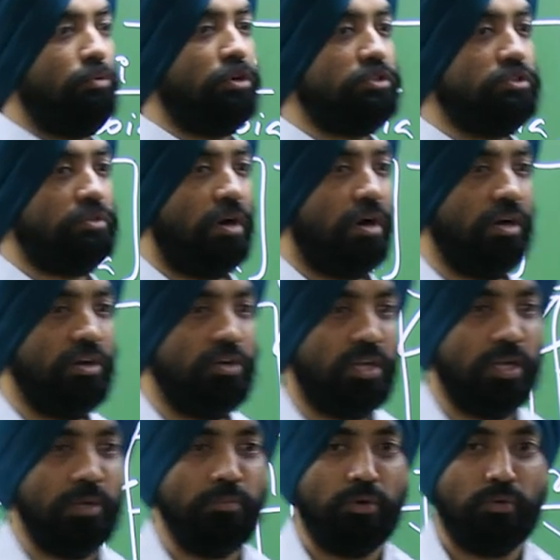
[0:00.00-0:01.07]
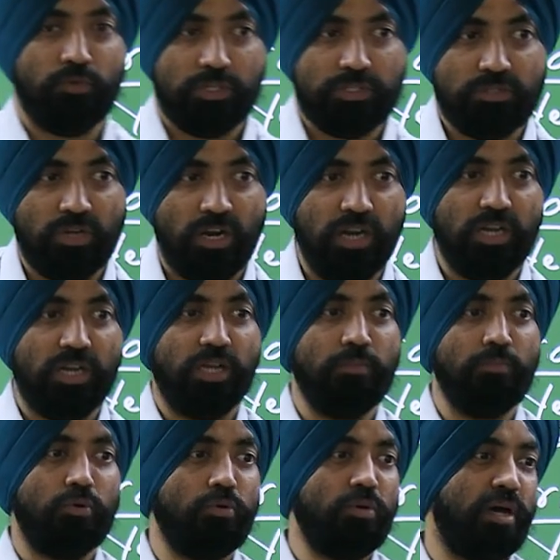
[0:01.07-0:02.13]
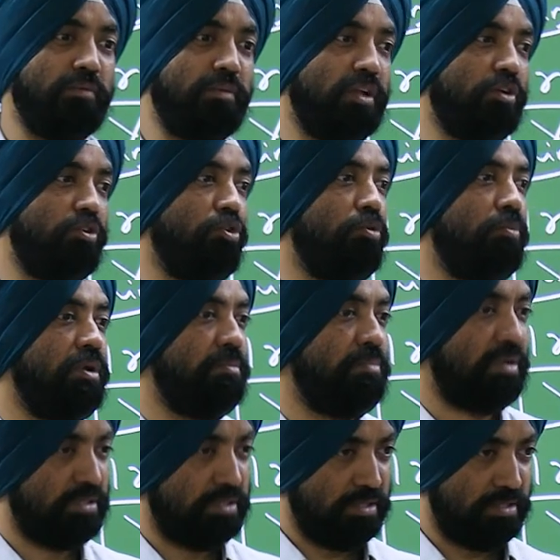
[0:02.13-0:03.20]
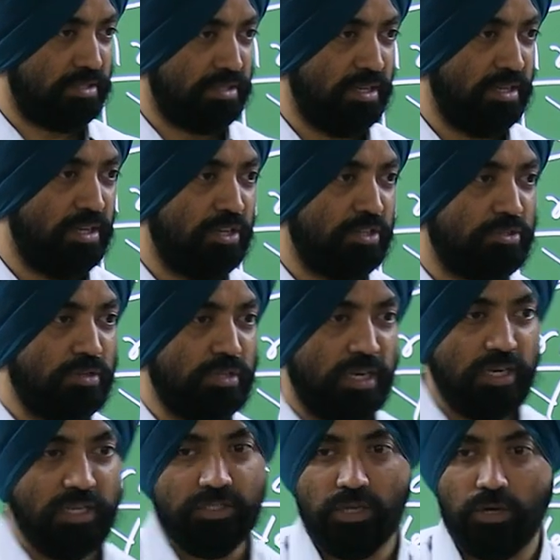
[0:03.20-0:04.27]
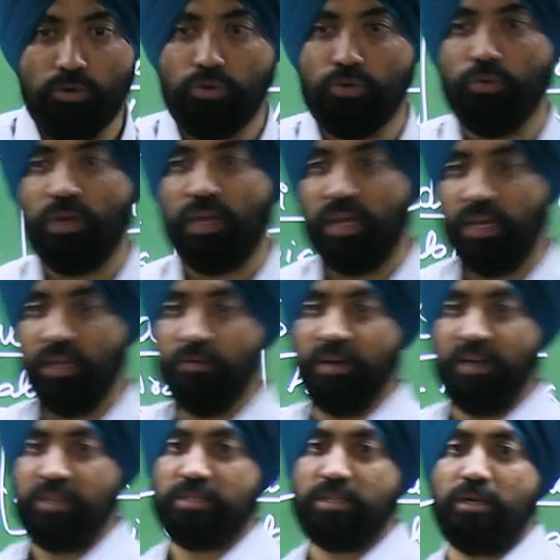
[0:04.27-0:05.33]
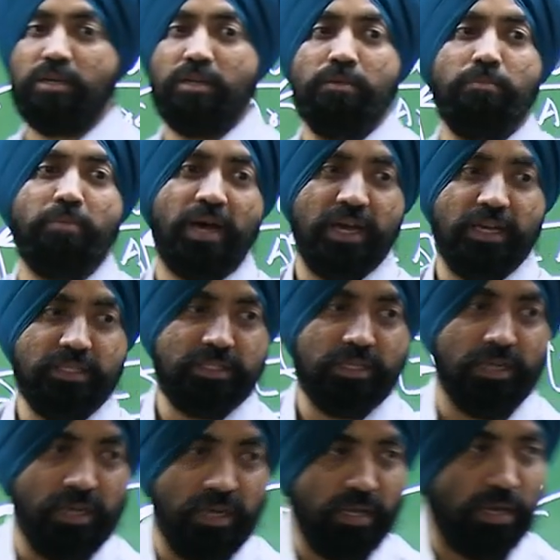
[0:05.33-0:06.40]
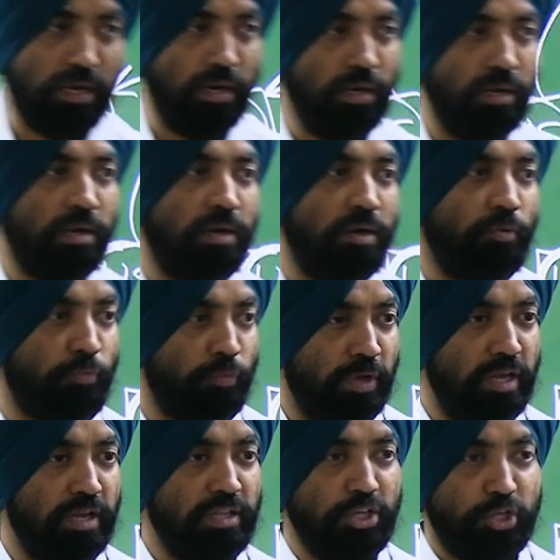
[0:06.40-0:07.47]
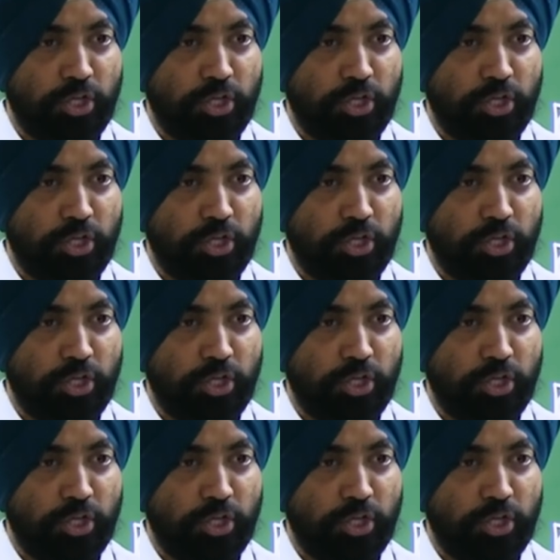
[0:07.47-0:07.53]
was not deemed to have any global presence. So that is how to elevate certain banks in India where the